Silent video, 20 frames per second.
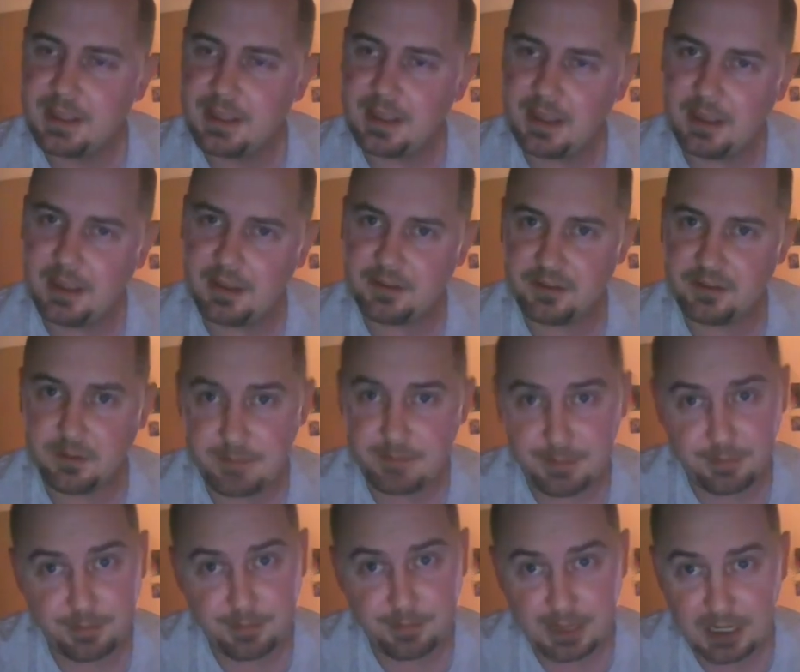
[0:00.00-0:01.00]
And some
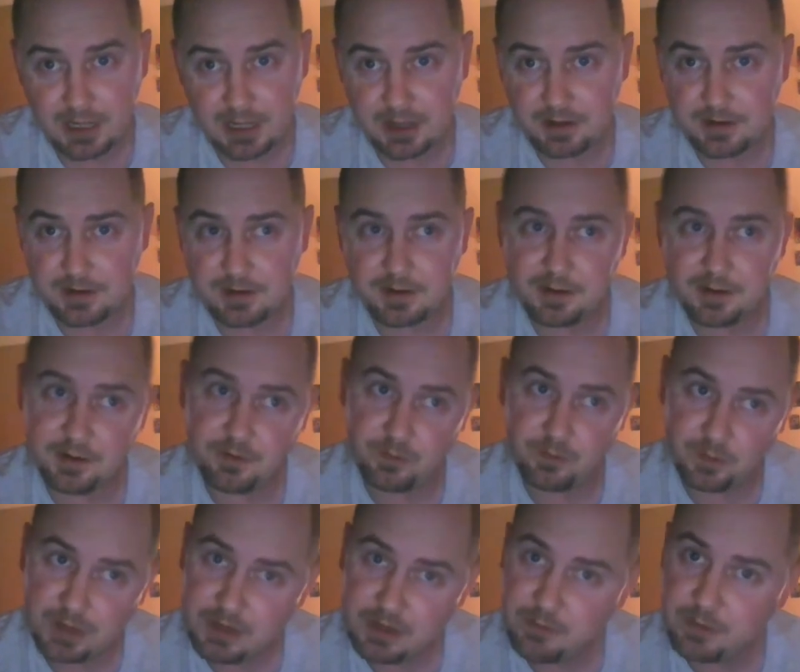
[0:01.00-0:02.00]
people may not
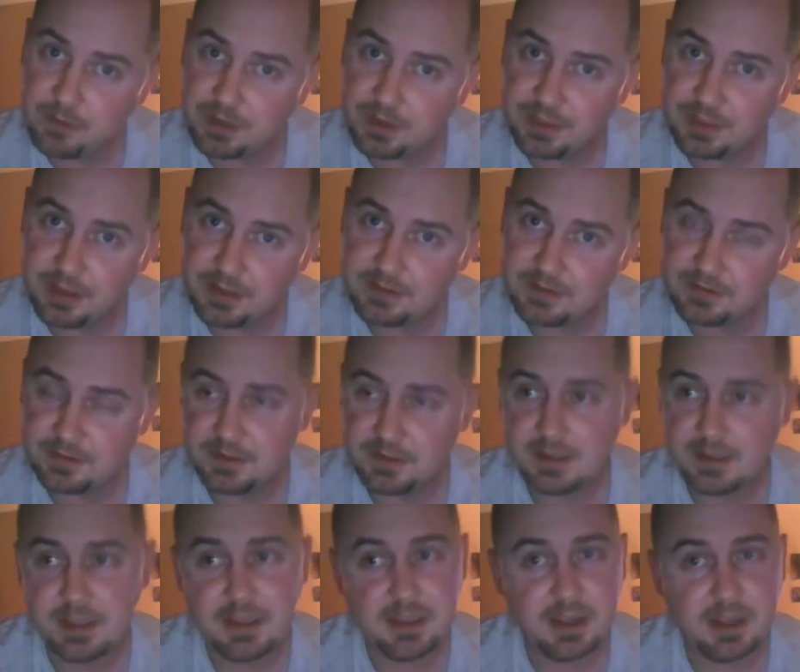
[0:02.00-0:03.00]
agree with this,
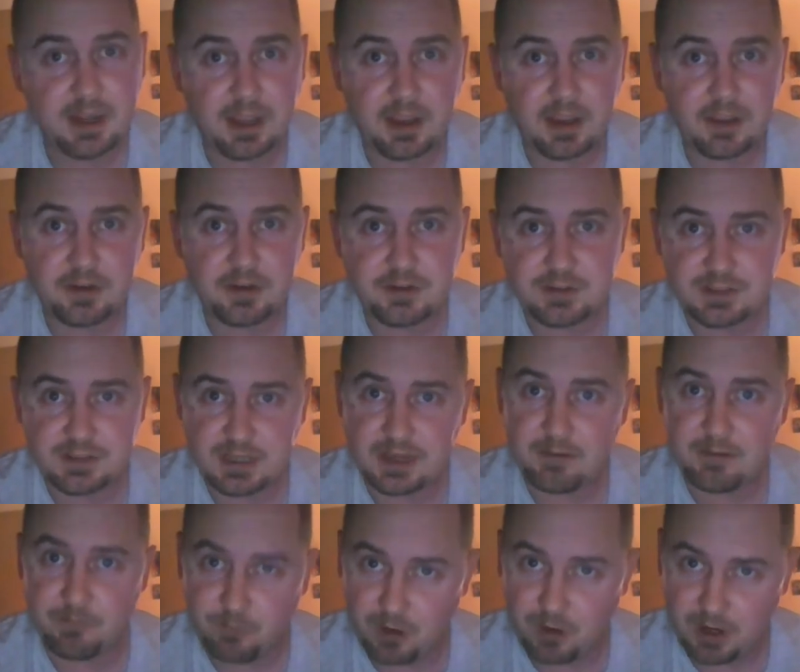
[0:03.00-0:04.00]
and I
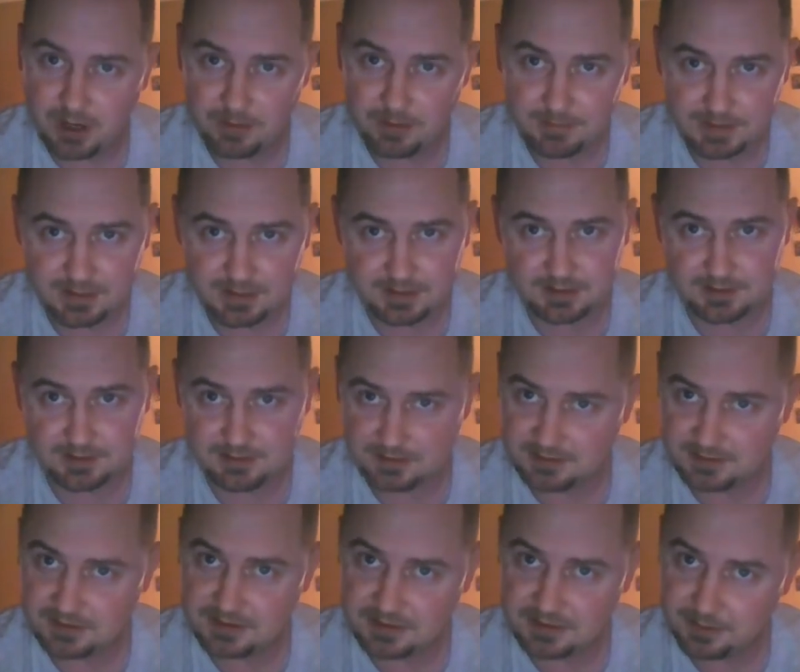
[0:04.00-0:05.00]
understand why,
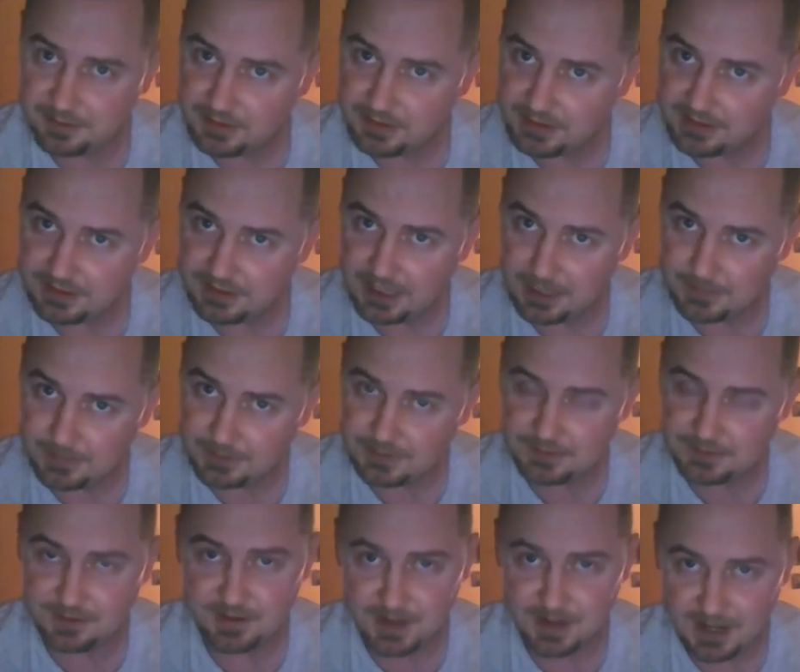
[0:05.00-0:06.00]
because some of these
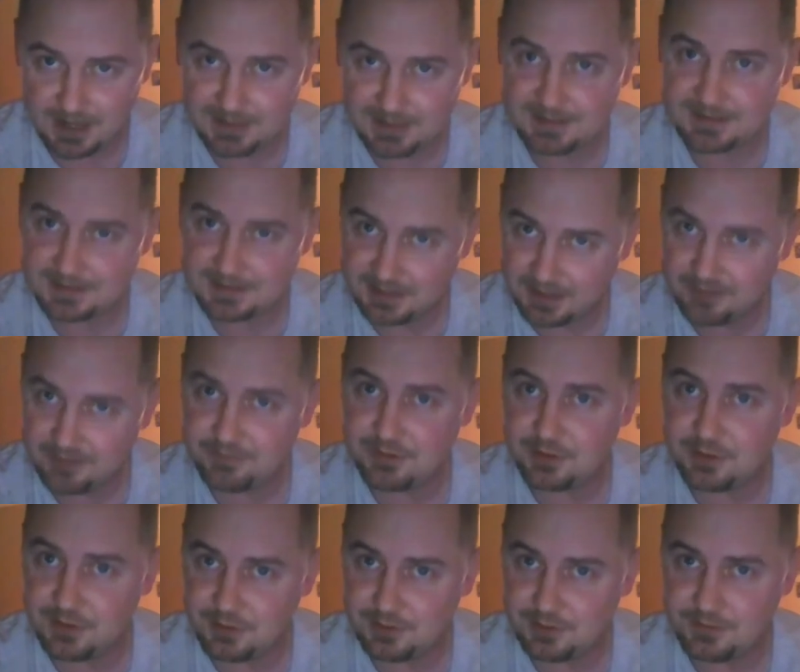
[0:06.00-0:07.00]
options are not safe to
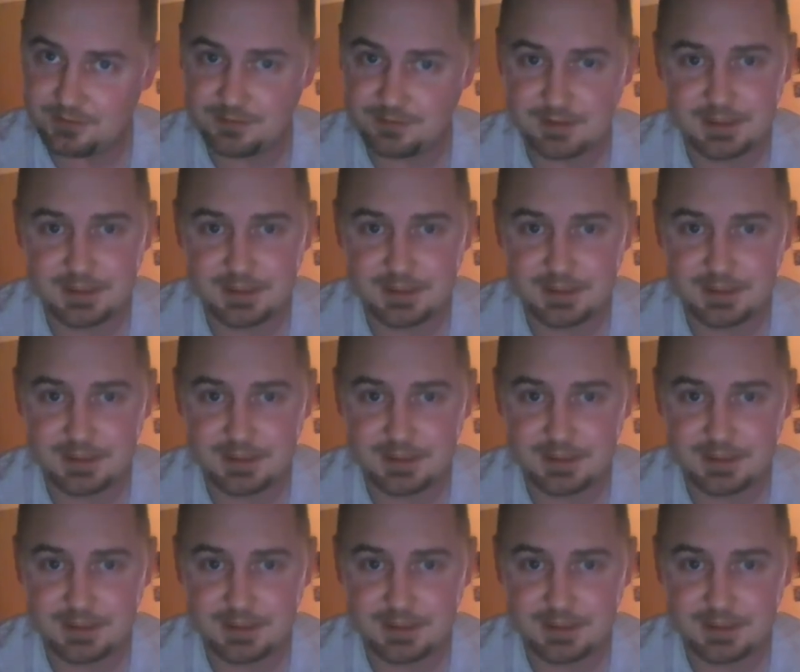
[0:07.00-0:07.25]
do.